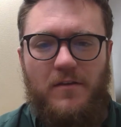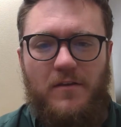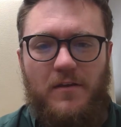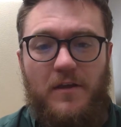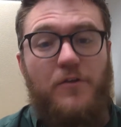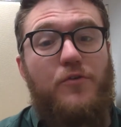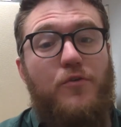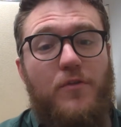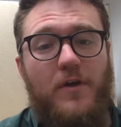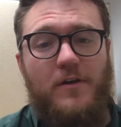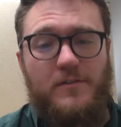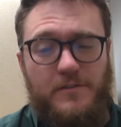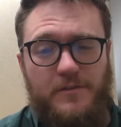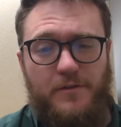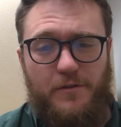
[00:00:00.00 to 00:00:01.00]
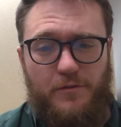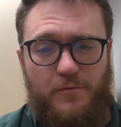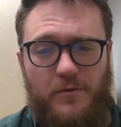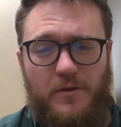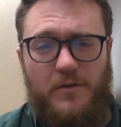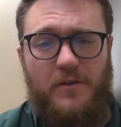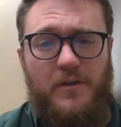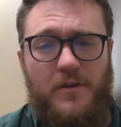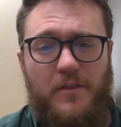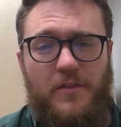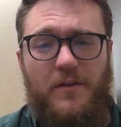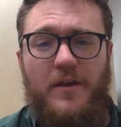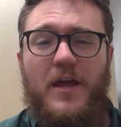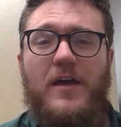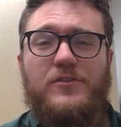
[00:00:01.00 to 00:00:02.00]
In 2003, the
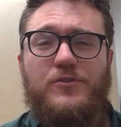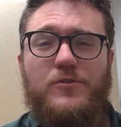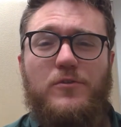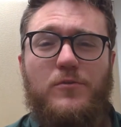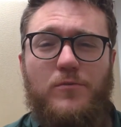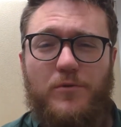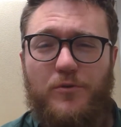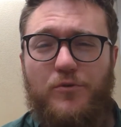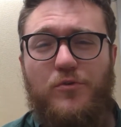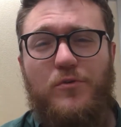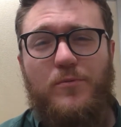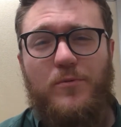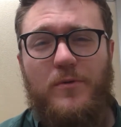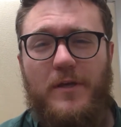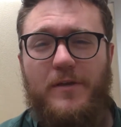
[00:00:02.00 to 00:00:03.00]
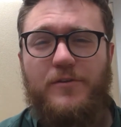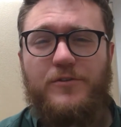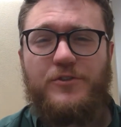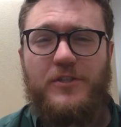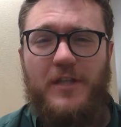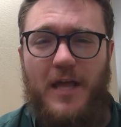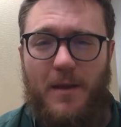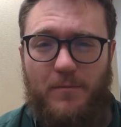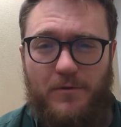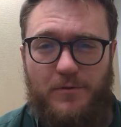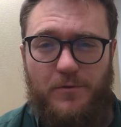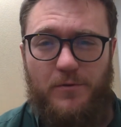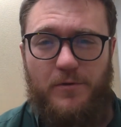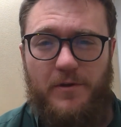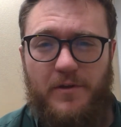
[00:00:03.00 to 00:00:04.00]
National Renewable Energy
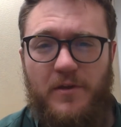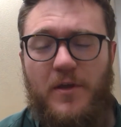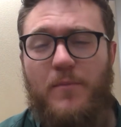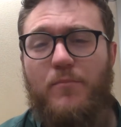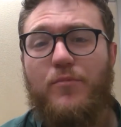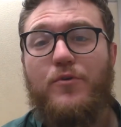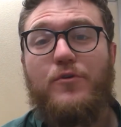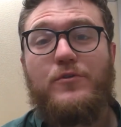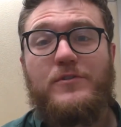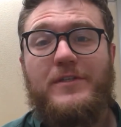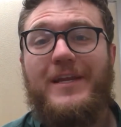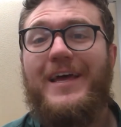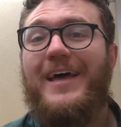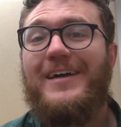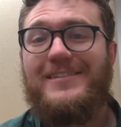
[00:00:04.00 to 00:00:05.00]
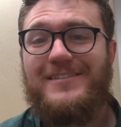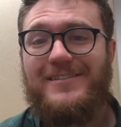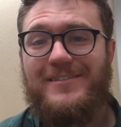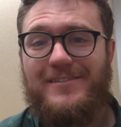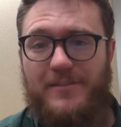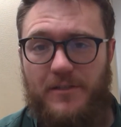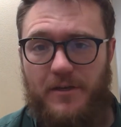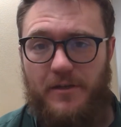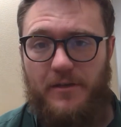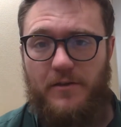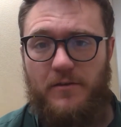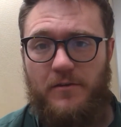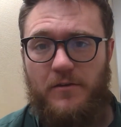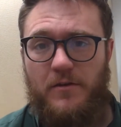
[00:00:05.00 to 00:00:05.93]
Laboratory produced an excellent study.